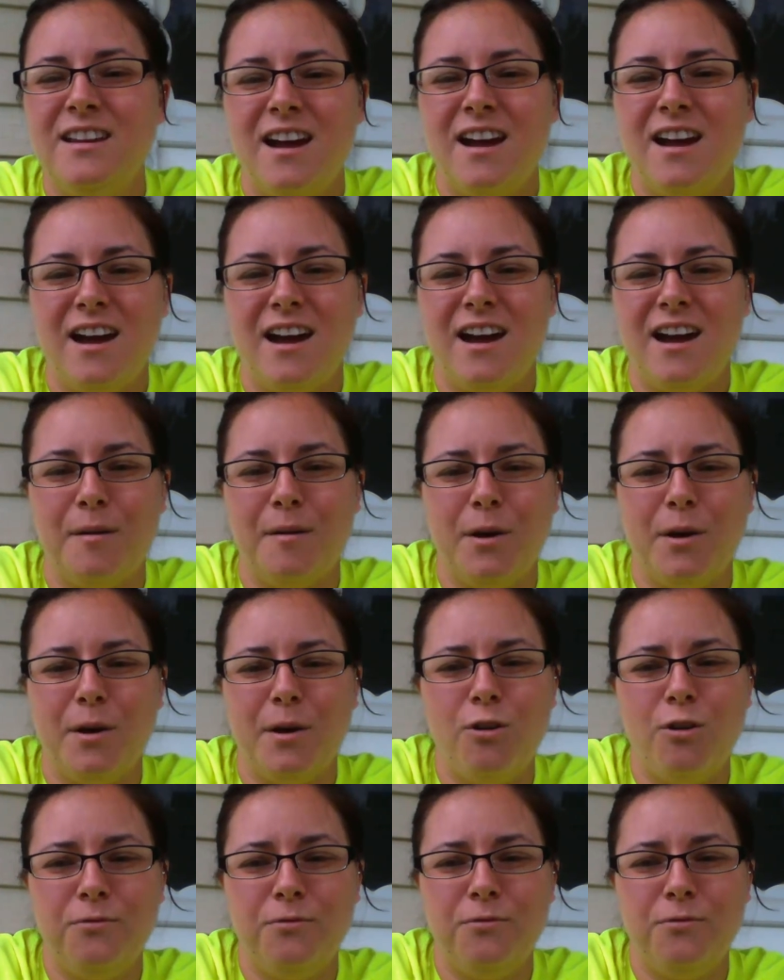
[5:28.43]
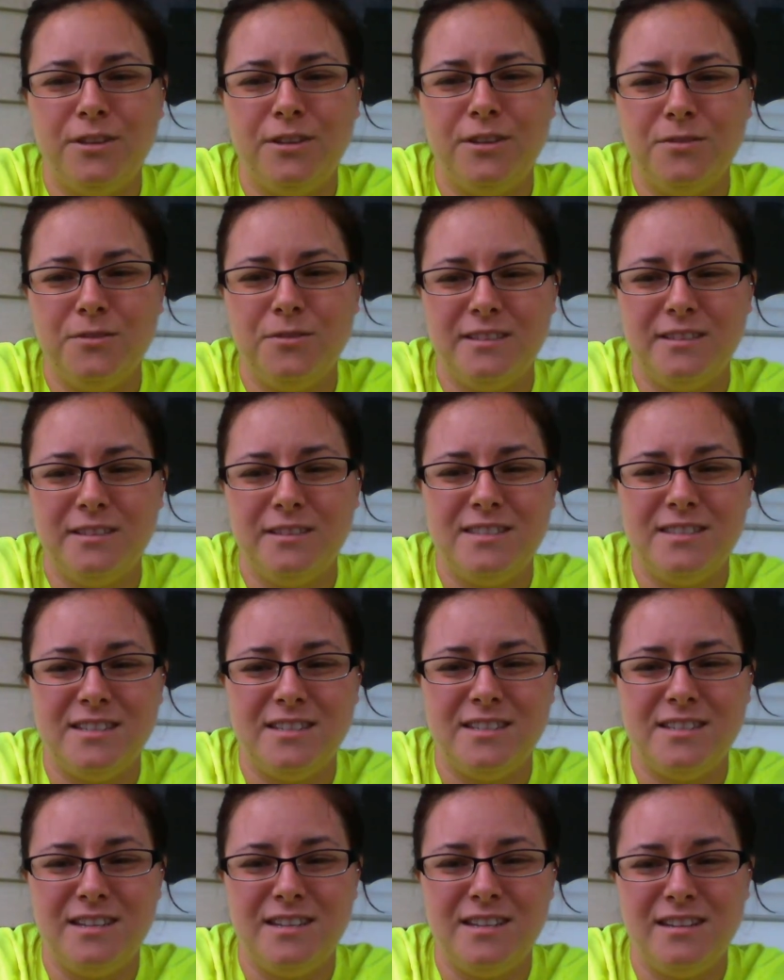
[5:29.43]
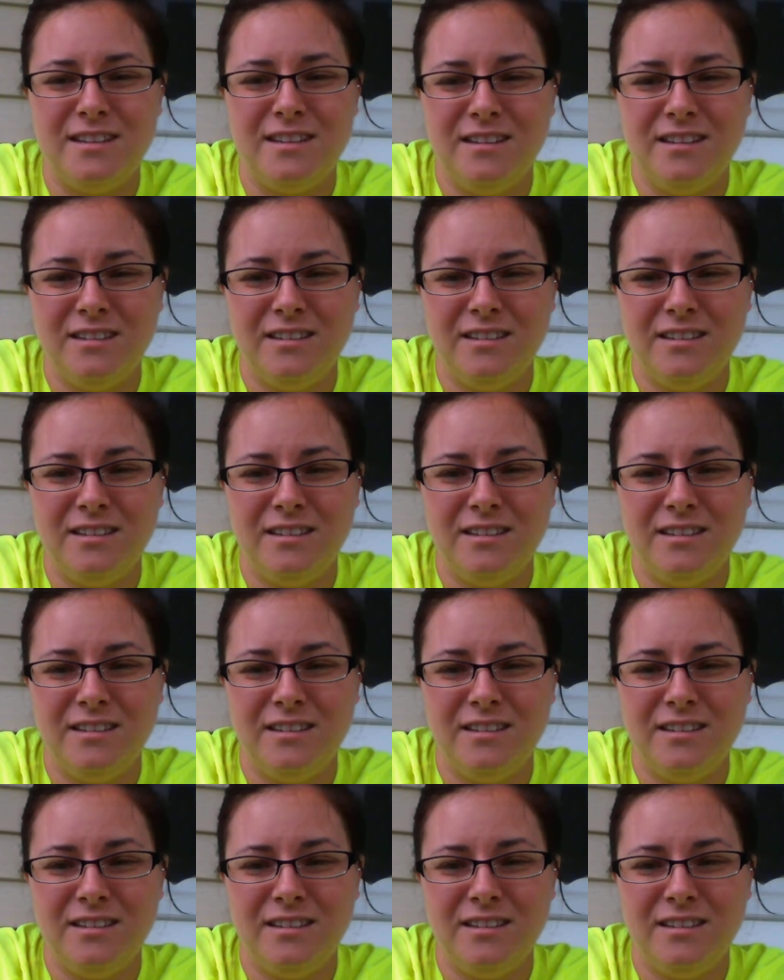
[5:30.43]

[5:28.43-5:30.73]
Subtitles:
Hopefully you can see